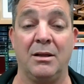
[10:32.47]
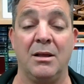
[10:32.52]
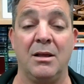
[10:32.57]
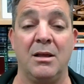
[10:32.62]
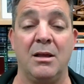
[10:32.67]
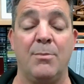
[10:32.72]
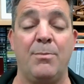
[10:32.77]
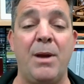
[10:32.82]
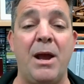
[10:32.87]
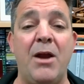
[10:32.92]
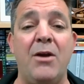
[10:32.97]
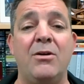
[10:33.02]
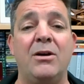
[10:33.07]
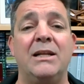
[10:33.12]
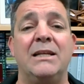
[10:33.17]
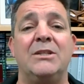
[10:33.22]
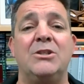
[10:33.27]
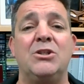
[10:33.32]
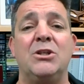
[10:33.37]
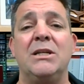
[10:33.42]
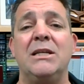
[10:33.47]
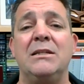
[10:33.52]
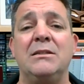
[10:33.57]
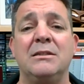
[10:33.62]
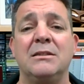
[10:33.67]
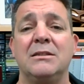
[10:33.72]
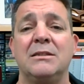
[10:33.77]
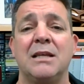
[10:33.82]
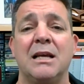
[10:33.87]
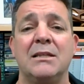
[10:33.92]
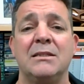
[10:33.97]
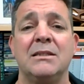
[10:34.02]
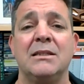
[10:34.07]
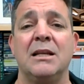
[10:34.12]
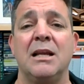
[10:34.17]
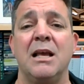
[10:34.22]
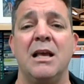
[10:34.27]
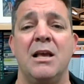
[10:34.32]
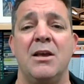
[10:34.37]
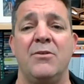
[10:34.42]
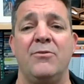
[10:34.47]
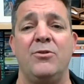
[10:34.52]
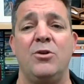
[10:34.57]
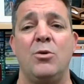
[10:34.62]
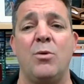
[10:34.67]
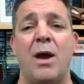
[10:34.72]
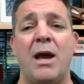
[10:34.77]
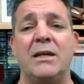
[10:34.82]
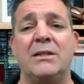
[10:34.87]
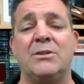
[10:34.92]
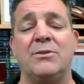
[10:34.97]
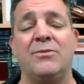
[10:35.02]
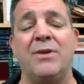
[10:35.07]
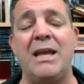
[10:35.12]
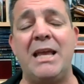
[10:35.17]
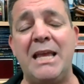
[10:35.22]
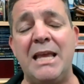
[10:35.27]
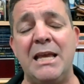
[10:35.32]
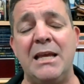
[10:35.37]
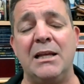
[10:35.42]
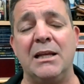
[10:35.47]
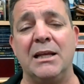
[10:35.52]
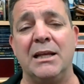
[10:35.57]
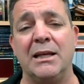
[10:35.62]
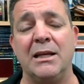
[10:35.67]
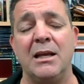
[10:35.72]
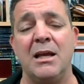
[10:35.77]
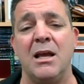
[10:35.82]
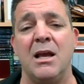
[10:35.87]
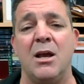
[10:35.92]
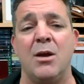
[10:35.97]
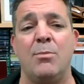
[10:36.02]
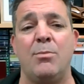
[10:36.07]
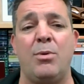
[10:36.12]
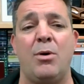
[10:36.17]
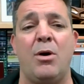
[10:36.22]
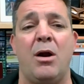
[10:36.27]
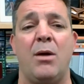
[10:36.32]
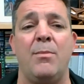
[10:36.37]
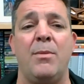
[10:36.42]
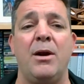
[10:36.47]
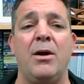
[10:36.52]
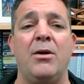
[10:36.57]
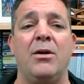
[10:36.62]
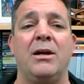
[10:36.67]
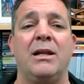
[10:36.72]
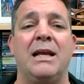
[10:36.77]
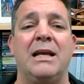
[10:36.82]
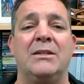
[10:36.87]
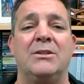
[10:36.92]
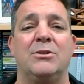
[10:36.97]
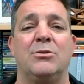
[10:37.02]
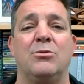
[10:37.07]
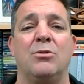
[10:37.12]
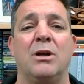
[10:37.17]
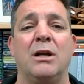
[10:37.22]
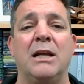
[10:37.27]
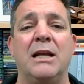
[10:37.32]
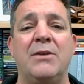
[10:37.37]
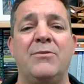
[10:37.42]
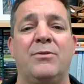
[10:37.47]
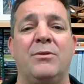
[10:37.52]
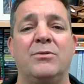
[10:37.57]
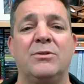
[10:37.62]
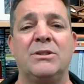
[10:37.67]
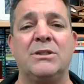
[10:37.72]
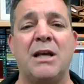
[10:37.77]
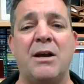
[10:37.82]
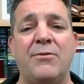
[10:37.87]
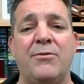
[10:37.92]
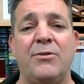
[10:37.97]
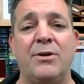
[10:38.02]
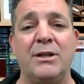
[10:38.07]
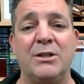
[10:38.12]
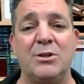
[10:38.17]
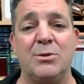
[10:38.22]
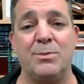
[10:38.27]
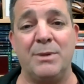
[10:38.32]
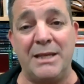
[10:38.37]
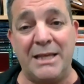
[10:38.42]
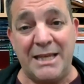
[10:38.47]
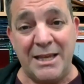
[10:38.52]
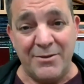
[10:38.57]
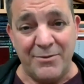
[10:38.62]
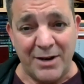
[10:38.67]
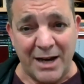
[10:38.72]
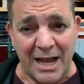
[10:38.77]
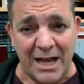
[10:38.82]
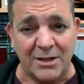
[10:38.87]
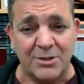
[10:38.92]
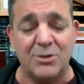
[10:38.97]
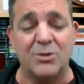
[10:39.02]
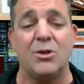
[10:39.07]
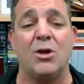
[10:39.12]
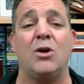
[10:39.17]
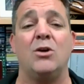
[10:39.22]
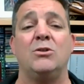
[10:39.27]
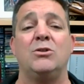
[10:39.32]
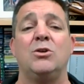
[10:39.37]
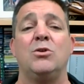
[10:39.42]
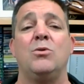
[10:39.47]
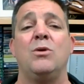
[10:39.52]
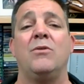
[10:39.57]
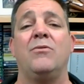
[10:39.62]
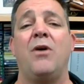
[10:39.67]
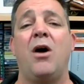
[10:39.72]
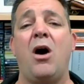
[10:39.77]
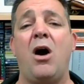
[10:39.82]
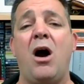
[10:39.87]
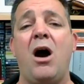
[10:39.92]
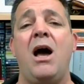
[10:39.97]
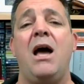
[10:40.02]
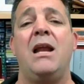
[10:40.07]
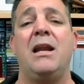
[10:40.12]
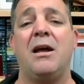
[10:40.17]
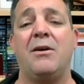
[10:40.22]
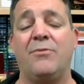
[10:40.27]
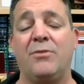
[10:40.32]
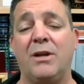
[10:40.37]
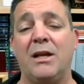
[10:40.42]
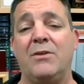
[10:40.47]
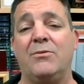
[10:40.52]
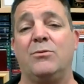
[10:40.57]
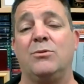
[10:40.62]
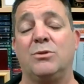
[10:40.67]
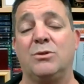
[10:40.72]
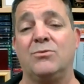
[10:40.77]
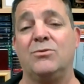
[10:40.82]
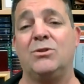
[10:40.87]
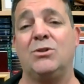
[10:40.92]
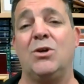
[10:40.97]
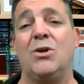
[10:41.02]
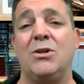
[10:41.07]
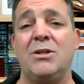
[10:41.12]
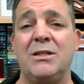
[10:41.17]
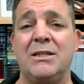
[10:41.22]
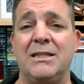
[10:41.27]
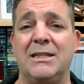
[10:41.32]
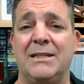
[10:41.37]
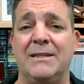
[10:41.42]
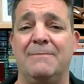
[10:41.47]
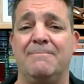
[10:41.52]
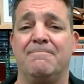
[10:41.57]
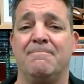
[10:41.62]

Apparently, Jesus doesn't view acts of healing primarily as a relief of suffering to be given out to those who have high enough levels of certainty.